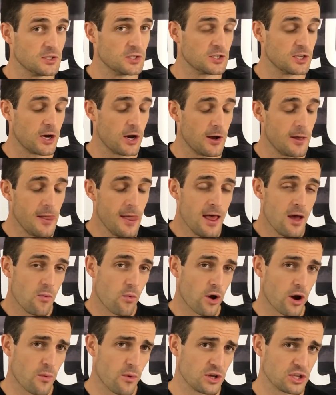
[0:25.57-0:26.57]
So
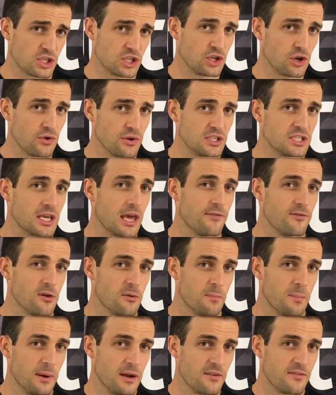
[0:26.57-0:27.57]
what I want to do is give you
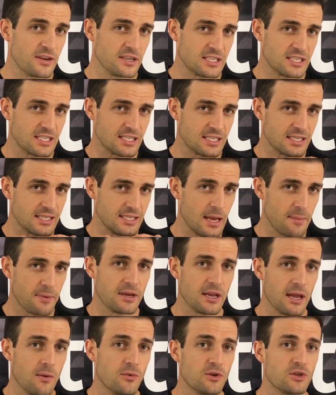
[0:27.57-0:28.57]
a bit of a
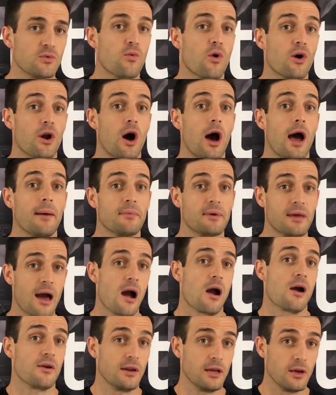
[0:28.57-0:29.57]
snippet into what I'm
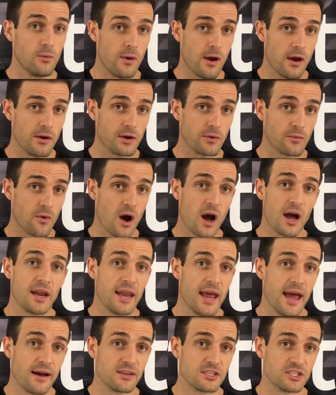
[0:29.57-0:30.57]
currently wearing right now.